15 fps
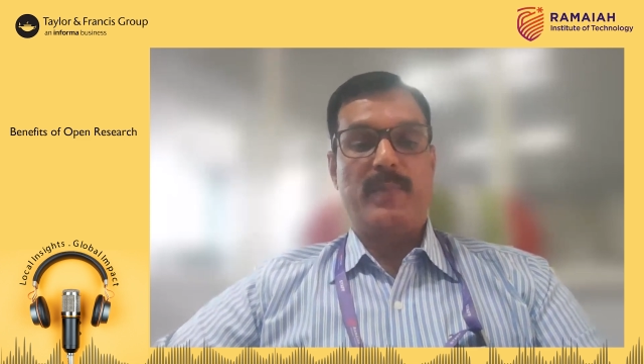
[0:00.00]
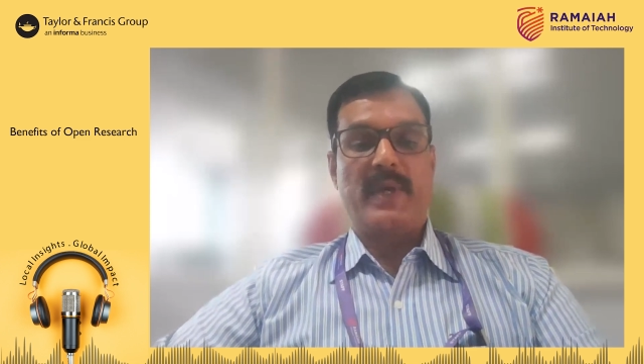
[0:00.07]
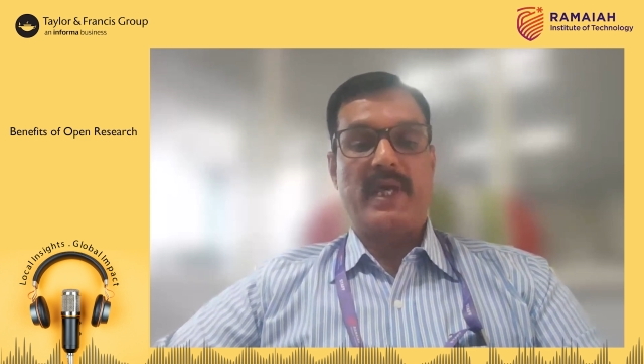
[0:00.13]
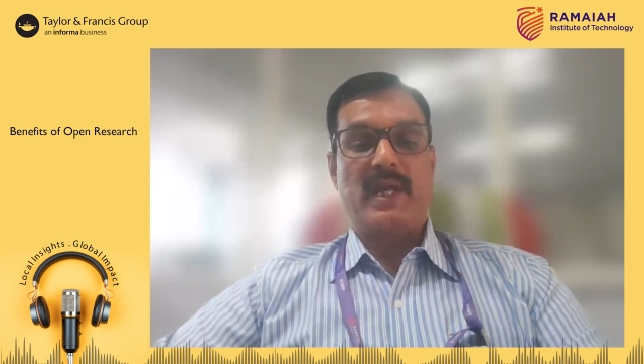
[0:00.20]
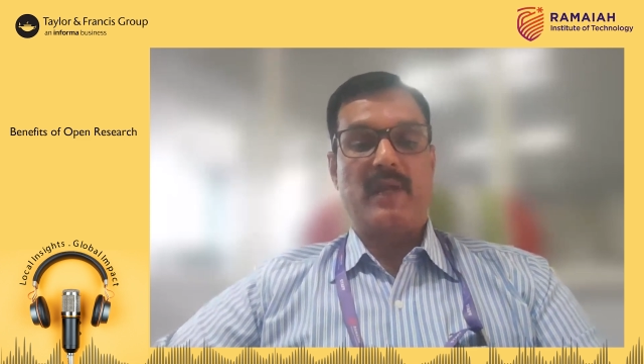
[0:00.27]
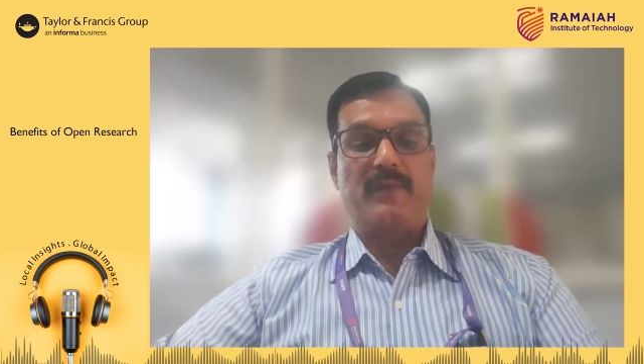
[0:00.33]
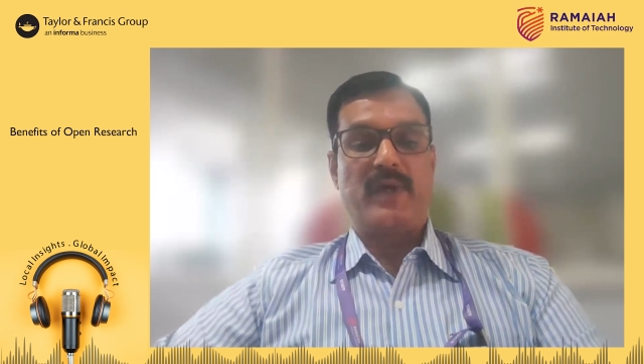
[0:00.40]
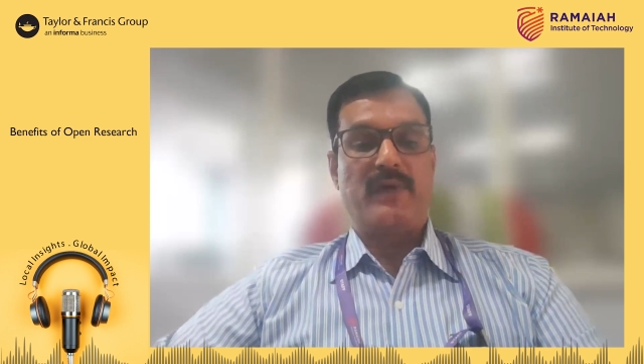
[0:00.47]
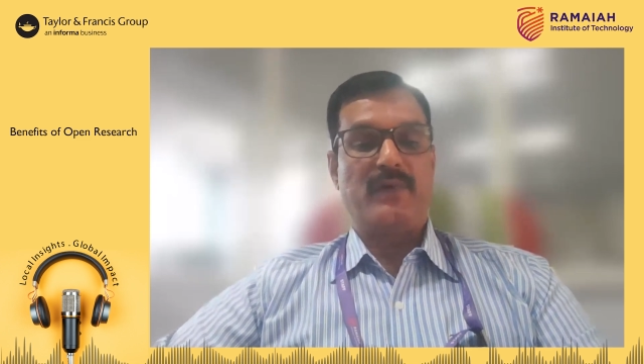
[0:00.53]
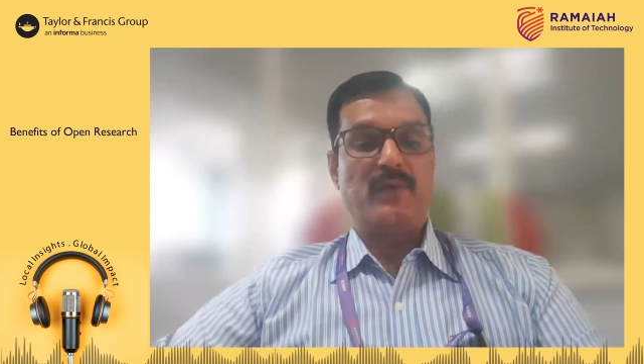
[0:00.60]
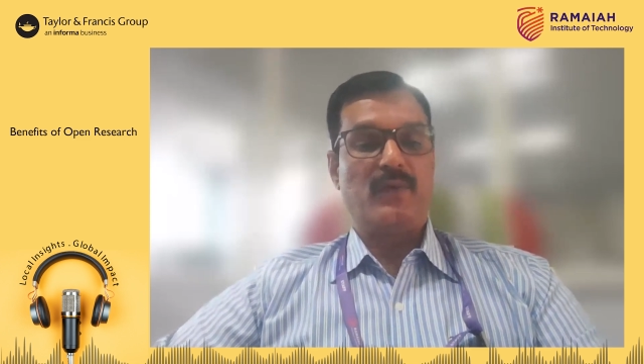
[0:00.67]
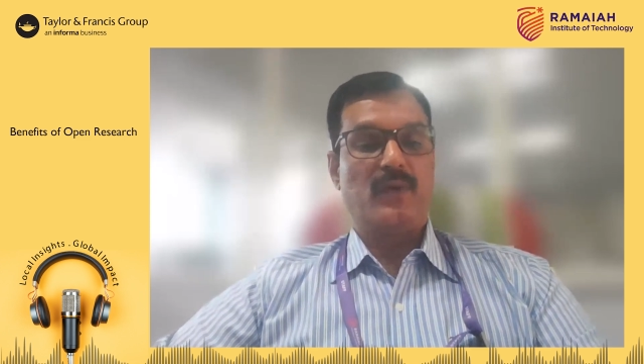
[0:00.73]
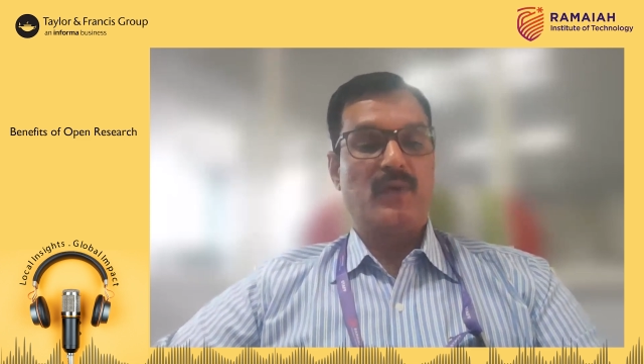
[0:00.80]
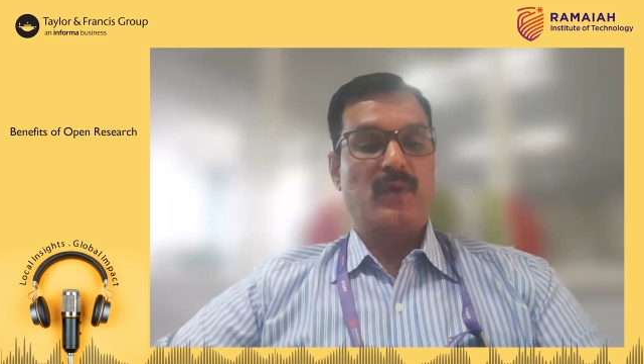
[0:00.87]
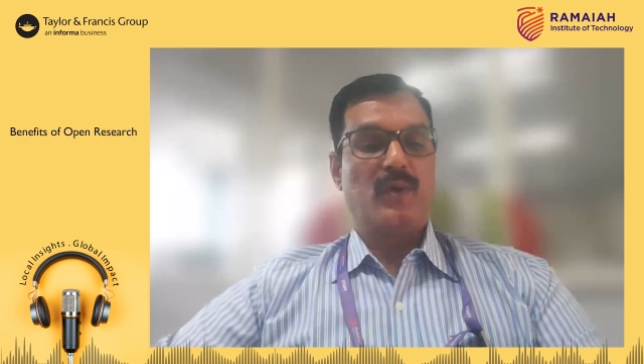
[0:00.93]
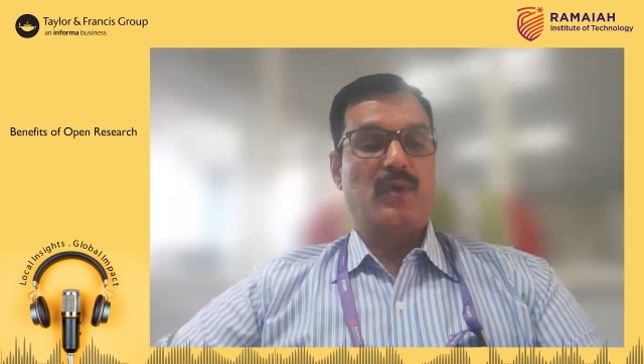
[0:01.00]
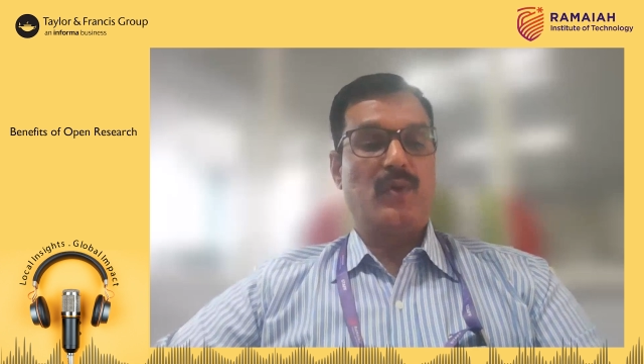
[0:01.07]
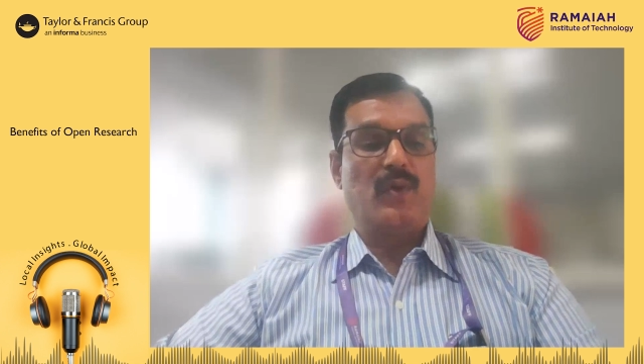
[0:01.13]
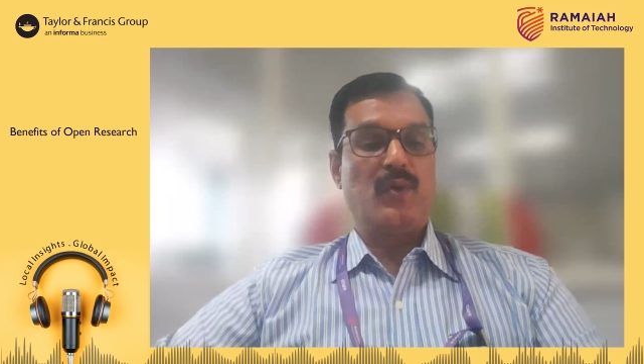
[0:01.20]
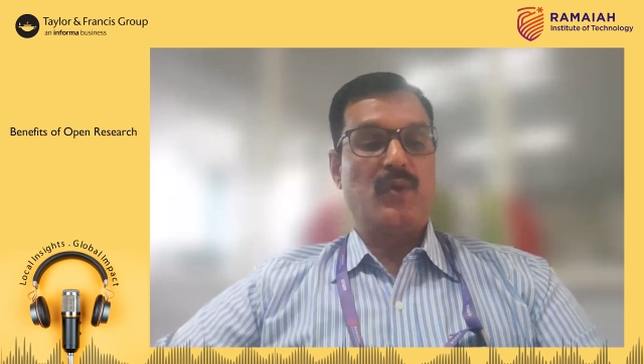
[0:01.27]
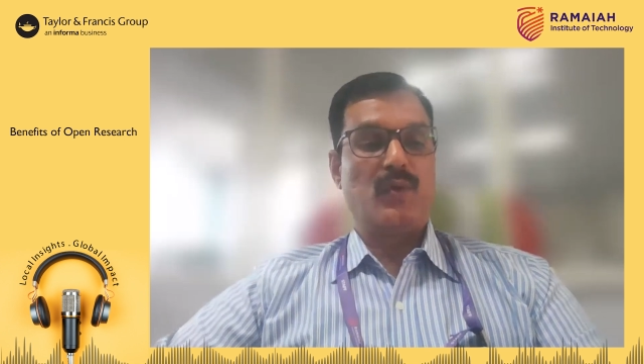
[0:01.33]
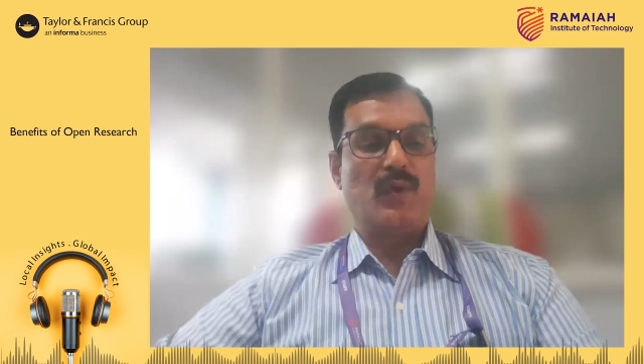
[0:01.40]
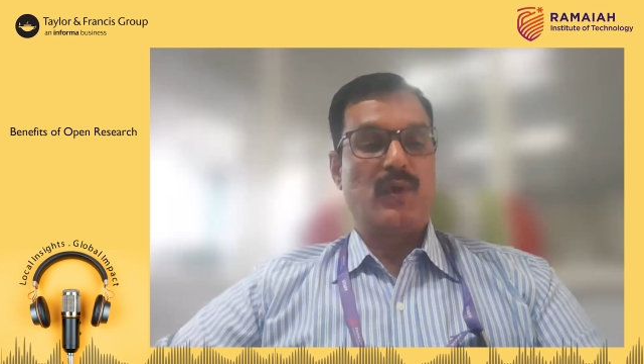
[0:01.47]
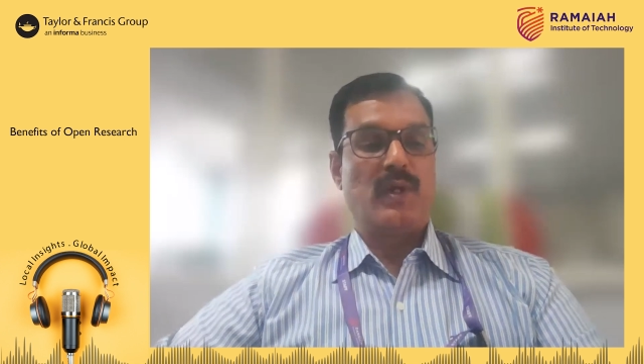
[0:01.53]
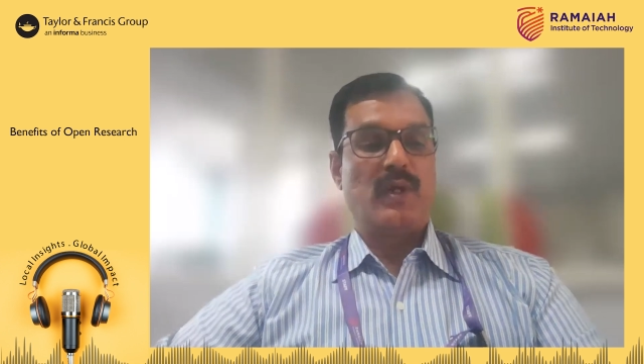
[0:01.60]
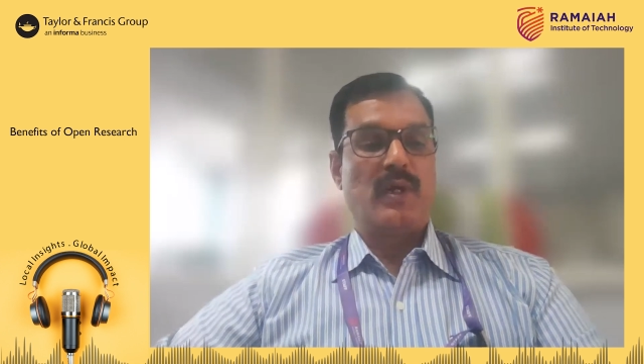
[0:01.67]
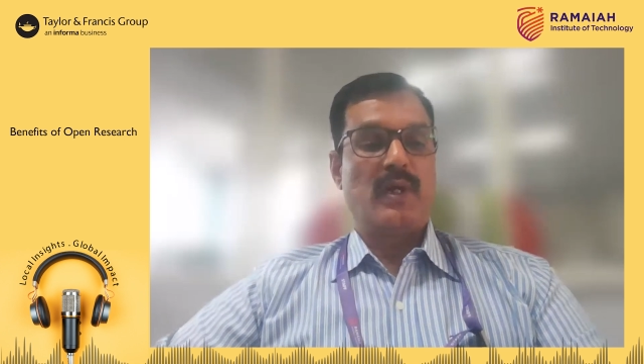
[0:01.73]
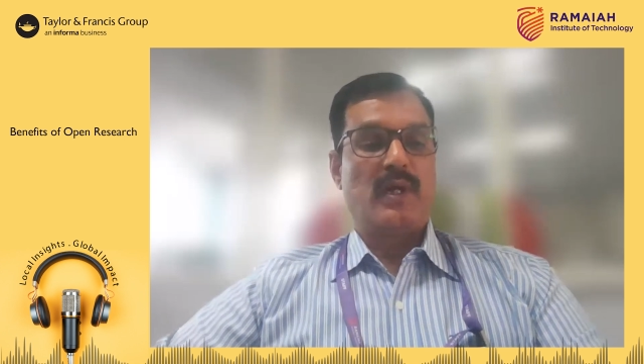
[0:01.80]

peer review to